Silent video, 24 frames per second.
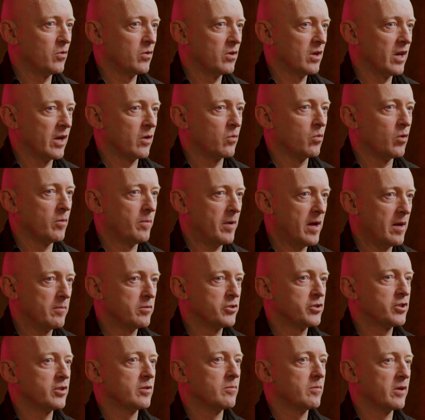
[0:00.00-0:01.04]
were like, we'll
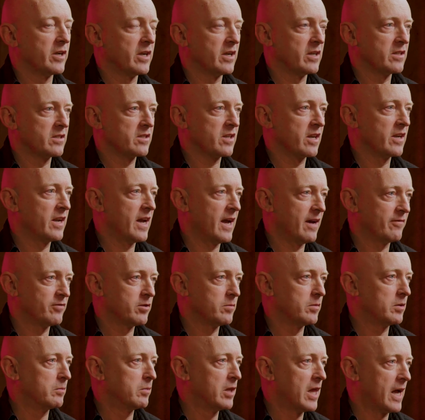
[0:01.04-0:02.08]
publish it, but it's going to have
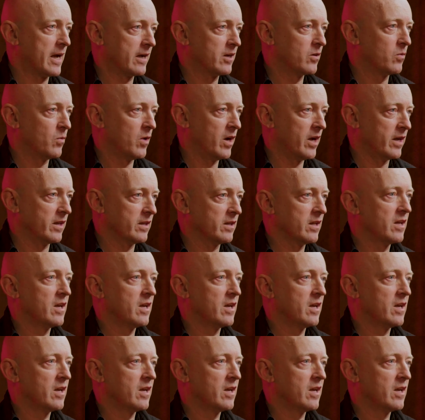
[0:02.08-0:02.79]
to be black and white.